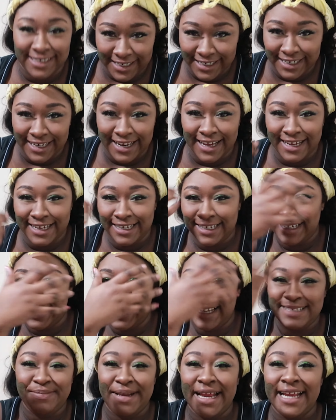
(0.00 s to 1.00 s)
Like,
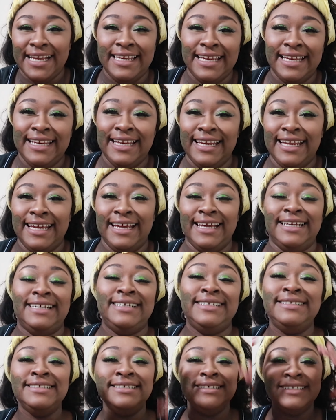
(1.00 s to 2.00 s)
it's blended, isn't it?
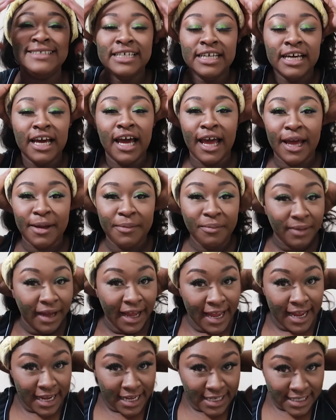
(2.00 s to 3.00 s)
My
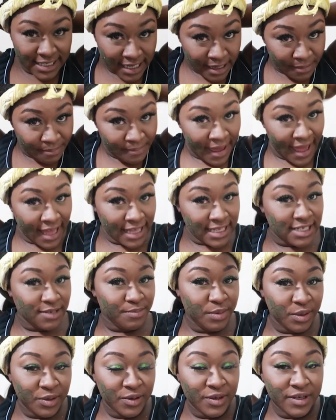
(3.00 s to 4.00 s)
hair is in a mess
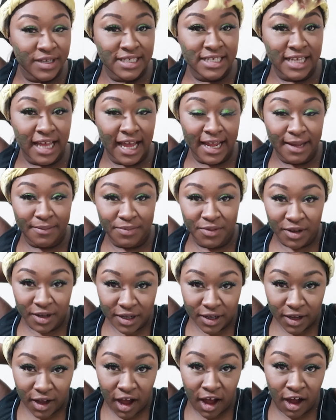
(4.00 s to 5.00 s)
because I am not
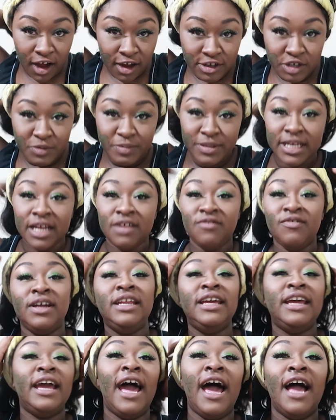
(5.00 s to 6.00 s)
100%
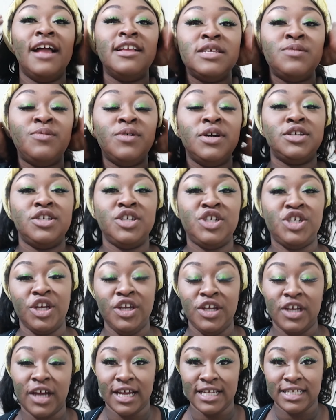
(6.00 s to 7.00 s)
ready yet. I just wanted to show
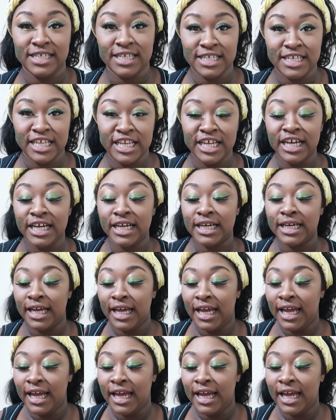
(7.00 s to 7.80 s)
you guys this look.